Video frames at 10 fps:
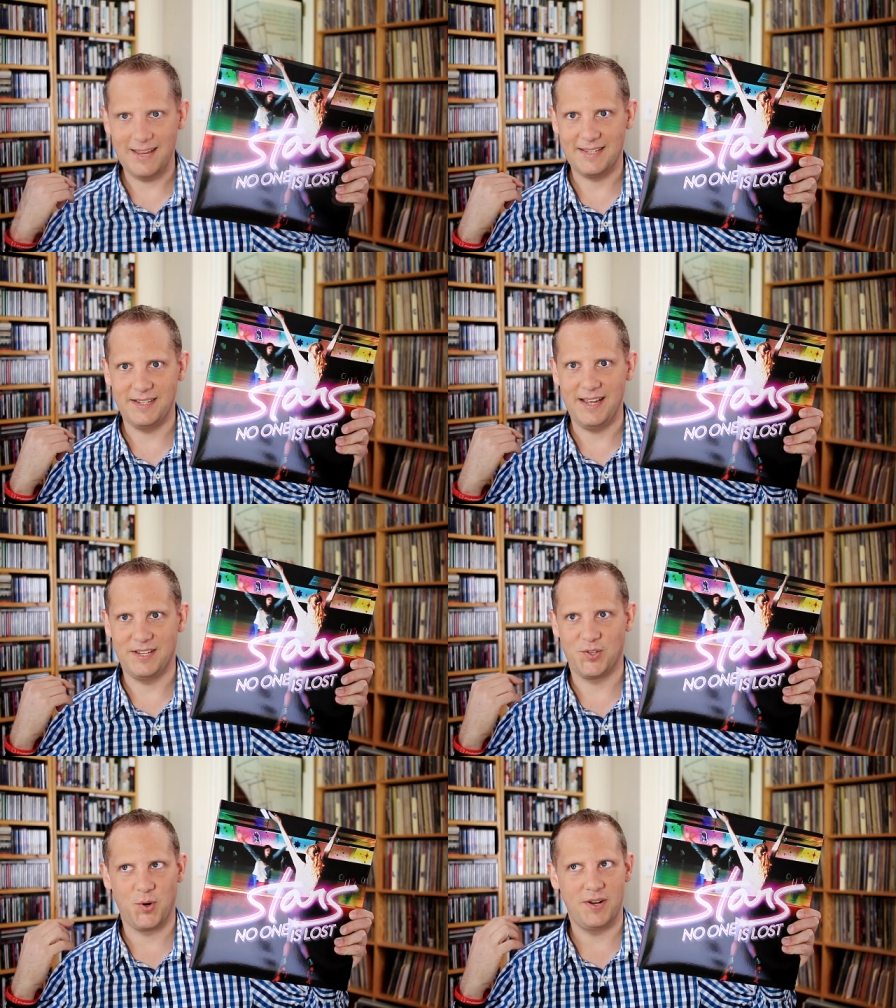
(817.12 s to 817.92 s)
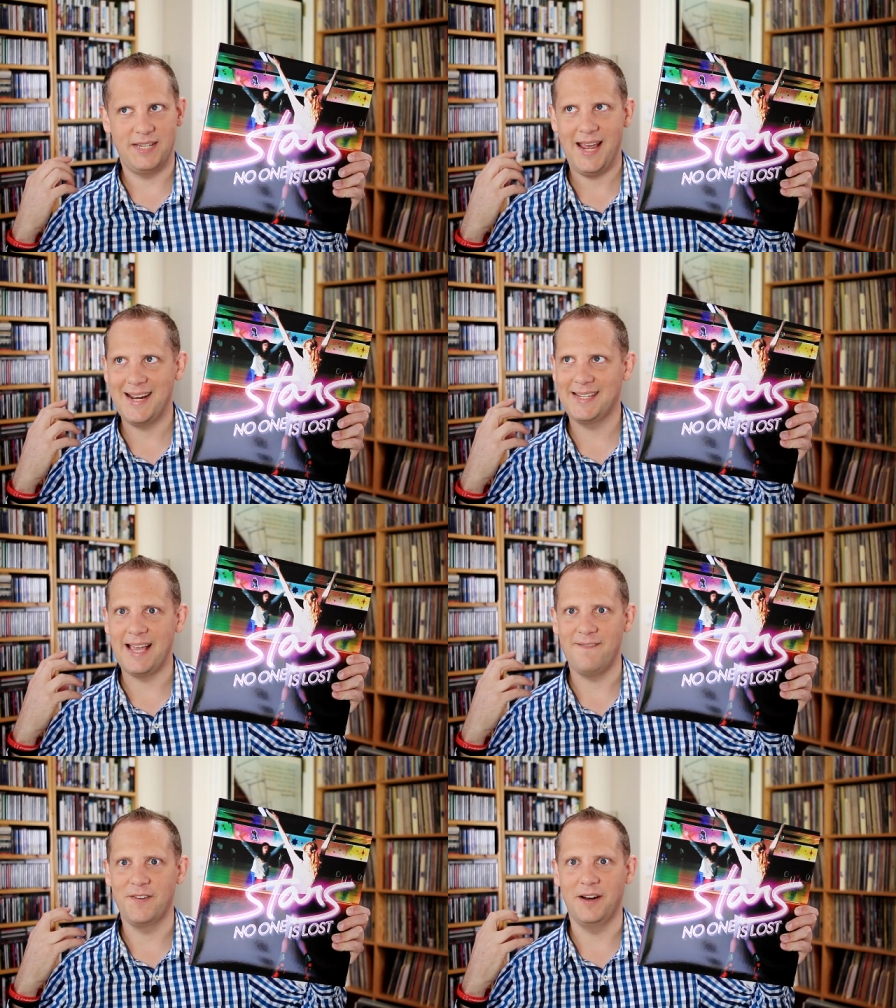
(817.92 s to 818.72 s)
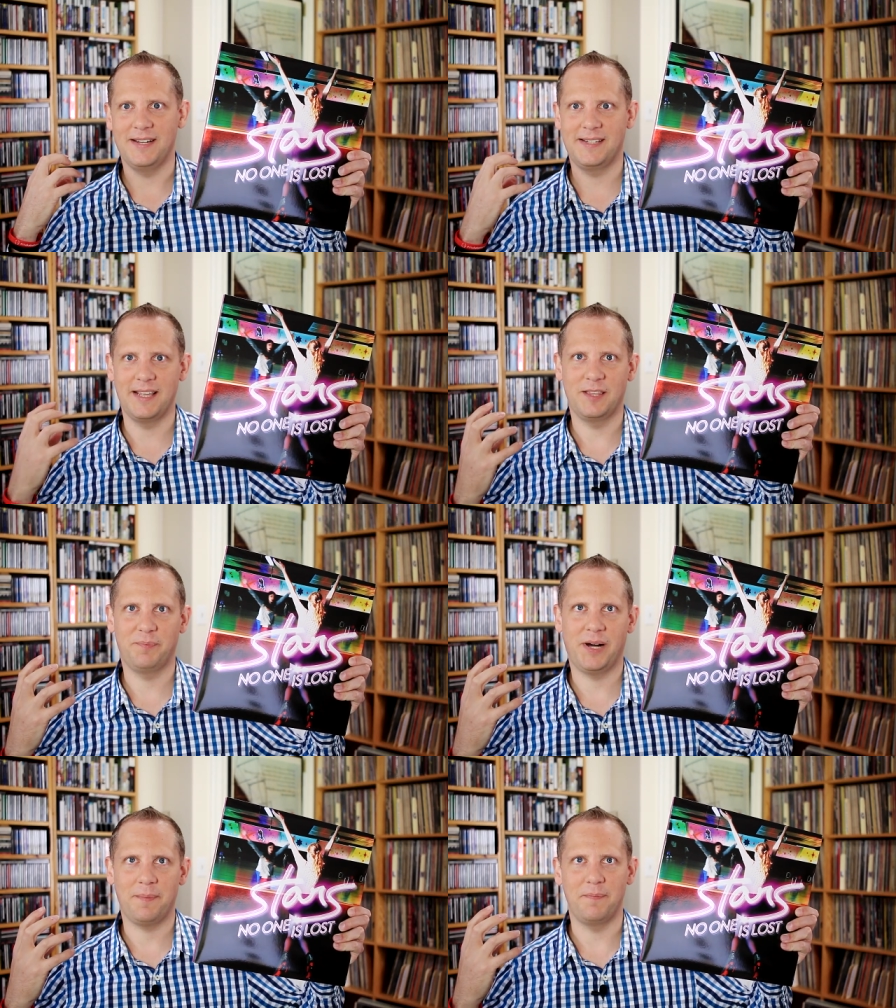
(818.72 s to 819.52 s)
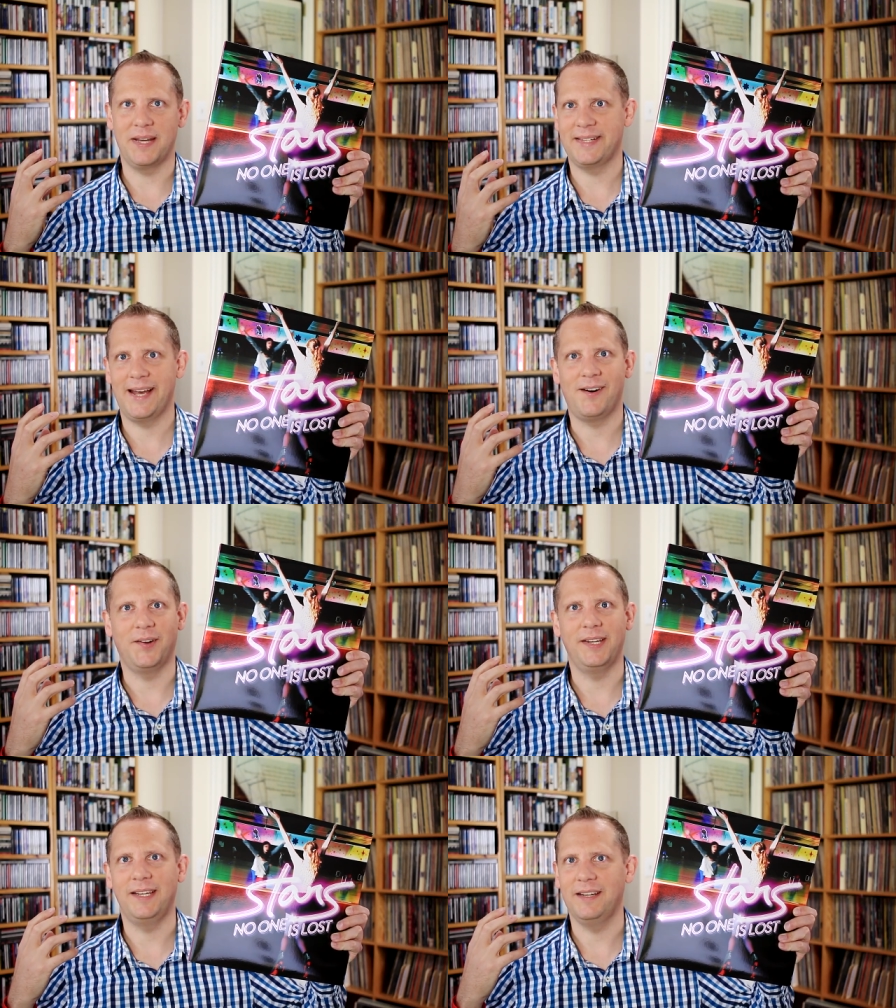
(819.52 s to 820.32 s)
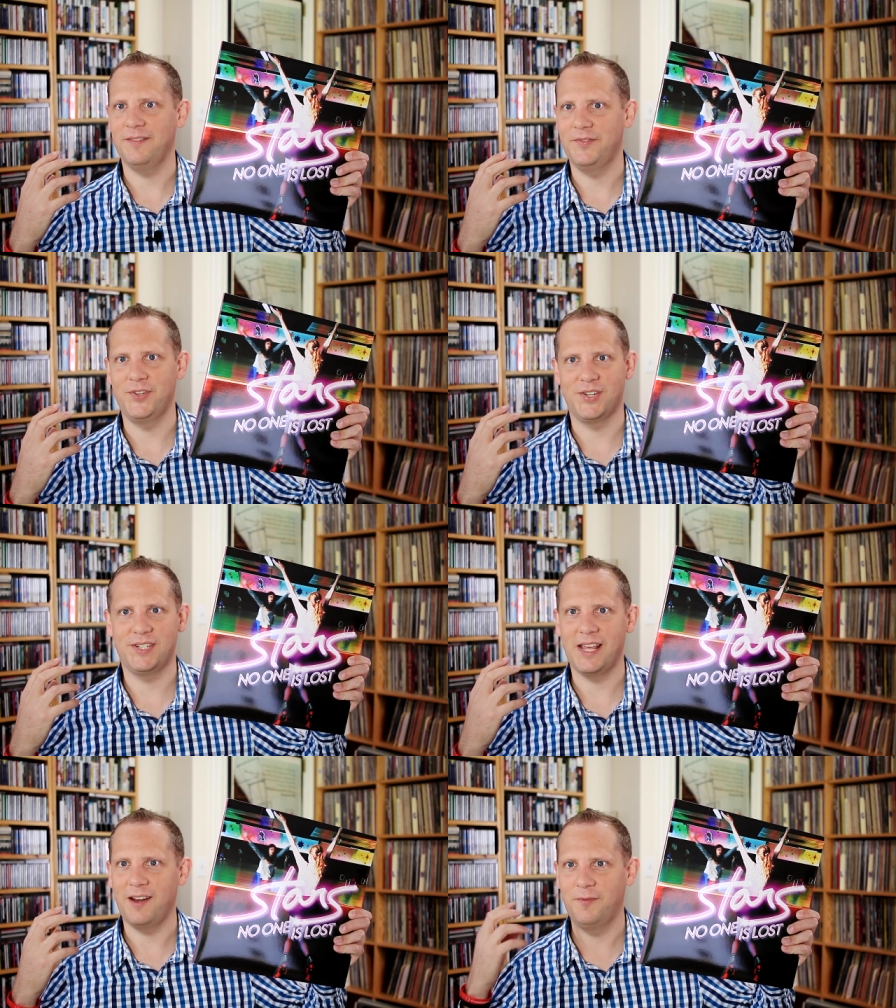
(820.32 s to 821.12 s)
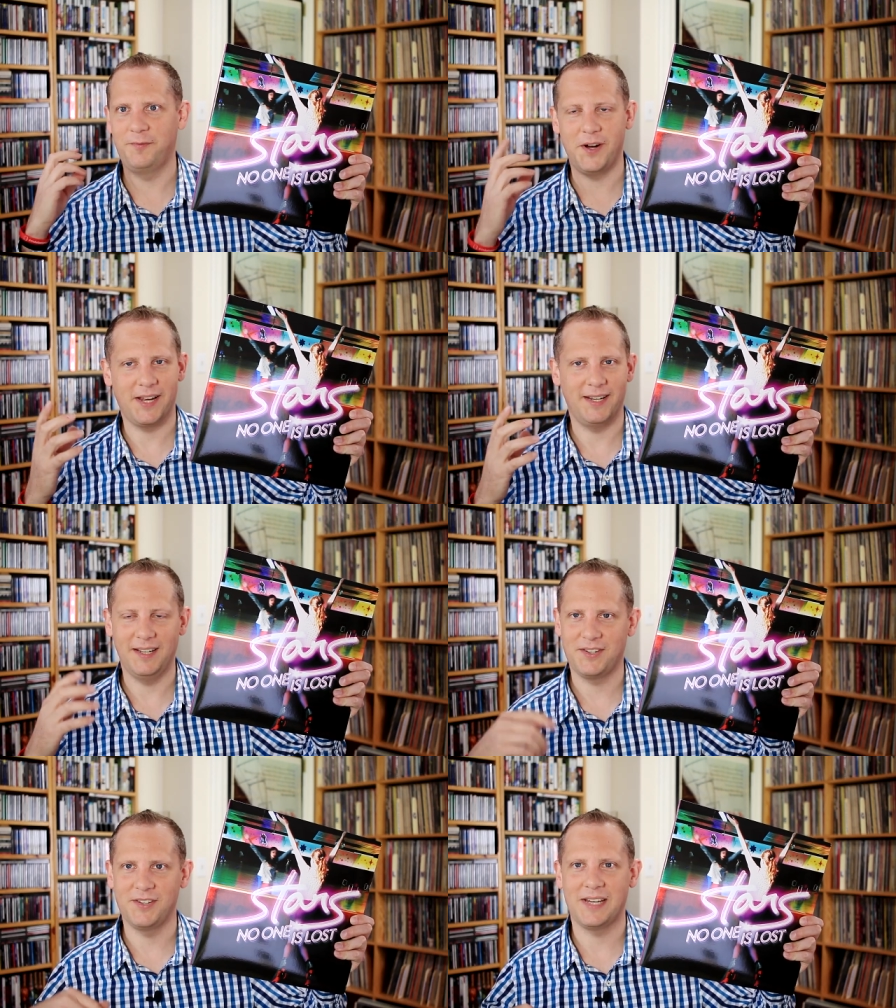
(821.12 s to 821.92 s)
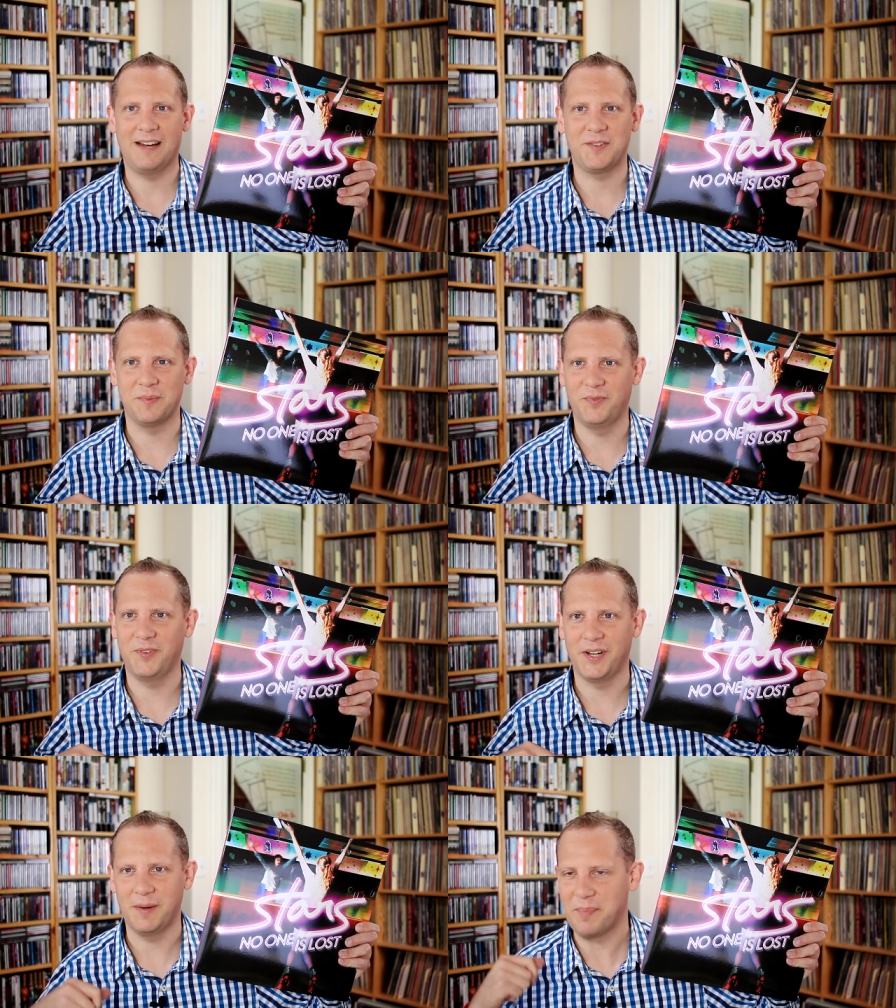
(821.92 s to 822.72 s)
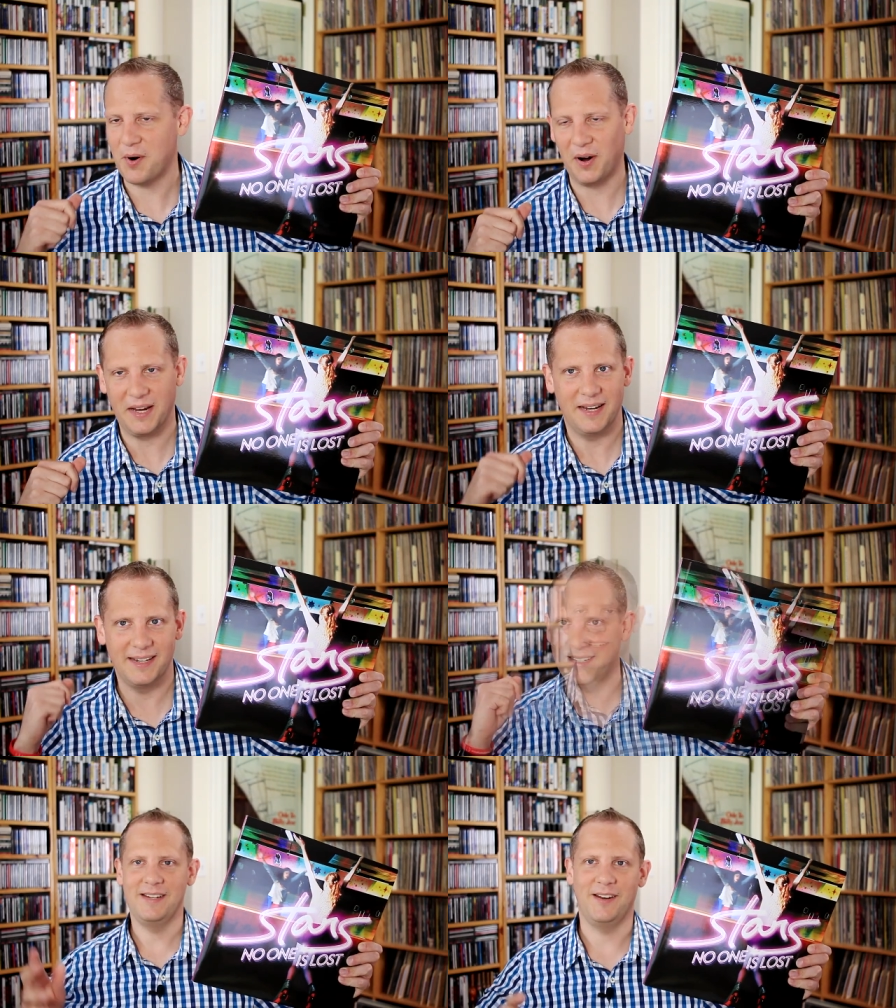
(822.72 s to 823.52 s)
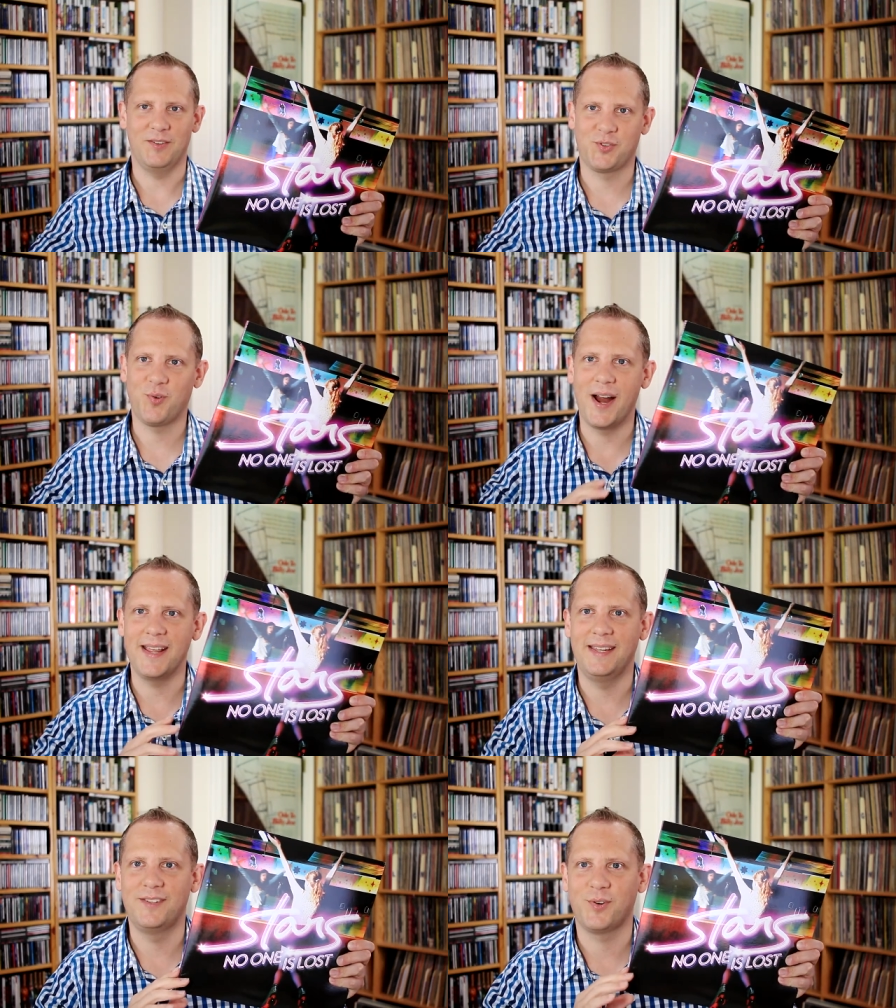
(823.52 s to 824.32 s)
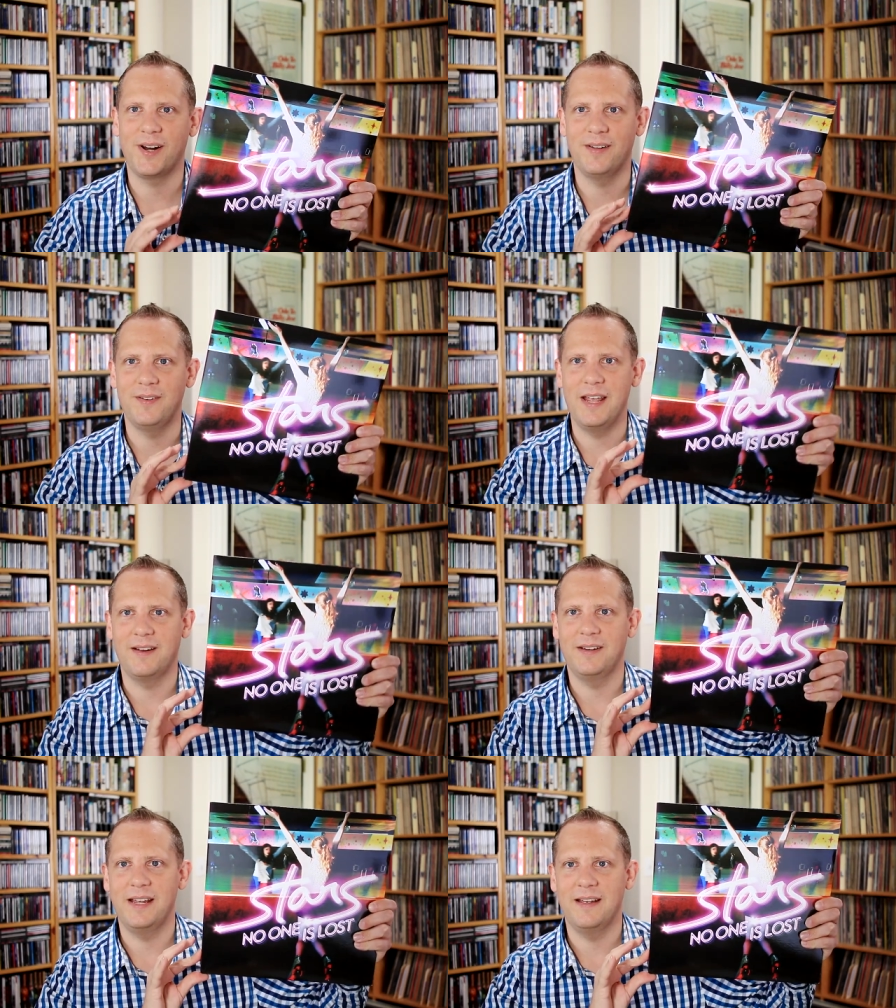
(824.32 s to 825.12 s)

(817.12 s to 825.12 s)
it sort of takes that very synth pop mentality of just saying fuck it, let's just have some fun and party, and you know, try to